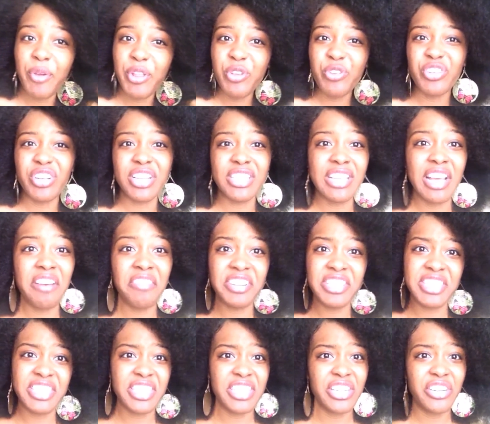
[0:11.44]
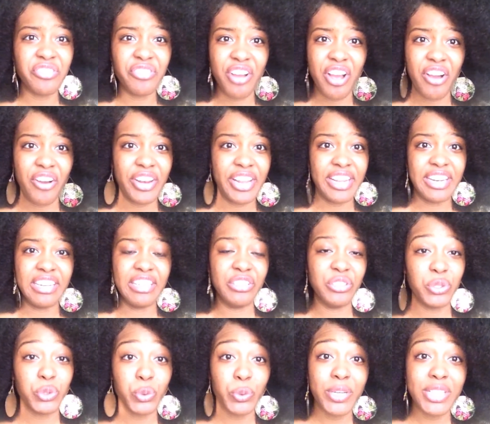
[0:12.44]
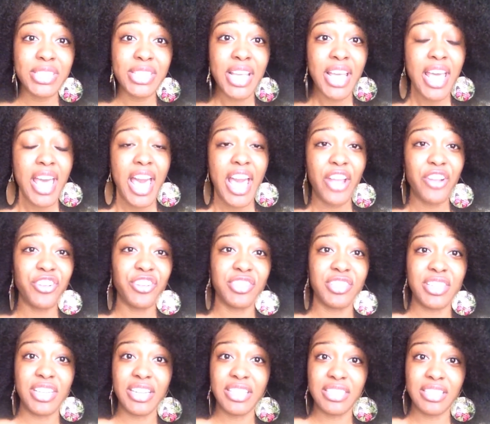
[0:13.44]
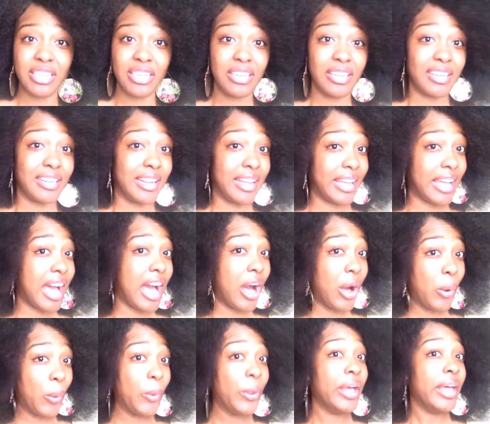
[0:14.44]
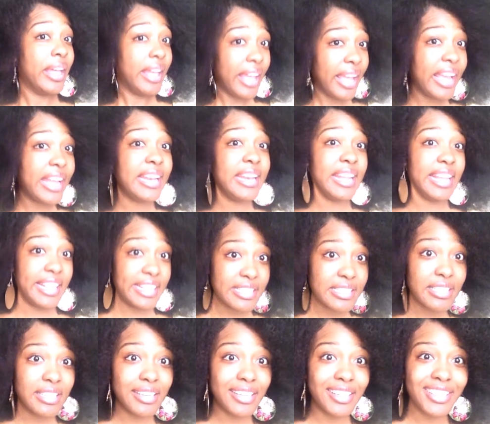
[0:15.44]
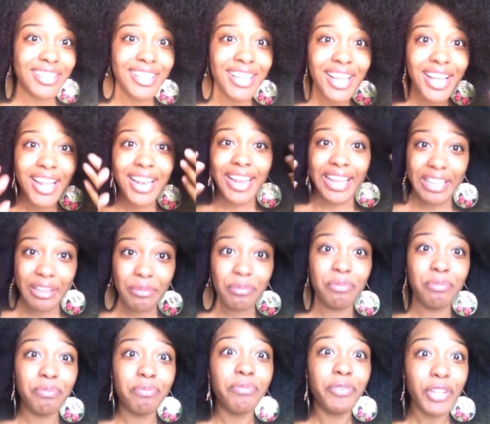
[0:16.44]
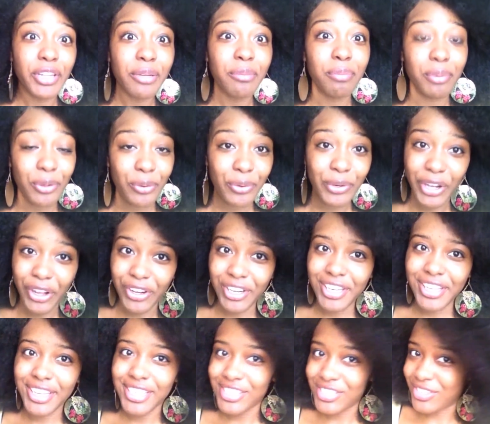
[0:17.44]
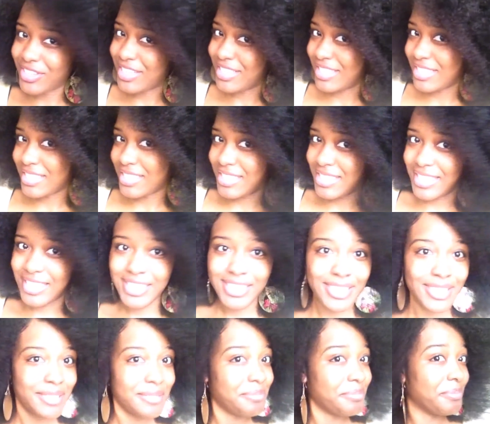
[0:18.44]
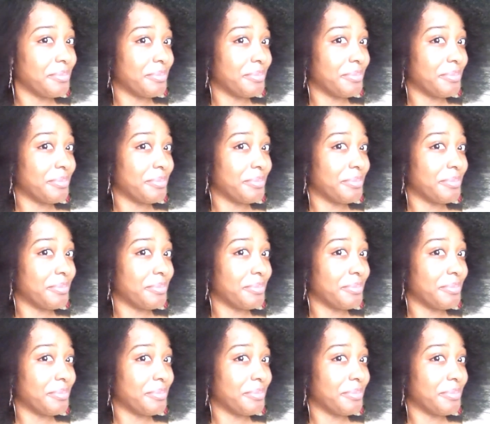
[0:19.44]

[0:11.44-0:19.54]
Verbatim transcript: when you just have it sitting around in little twists and you just need it to look like how it needs to look, like a full blown out look. So this is this.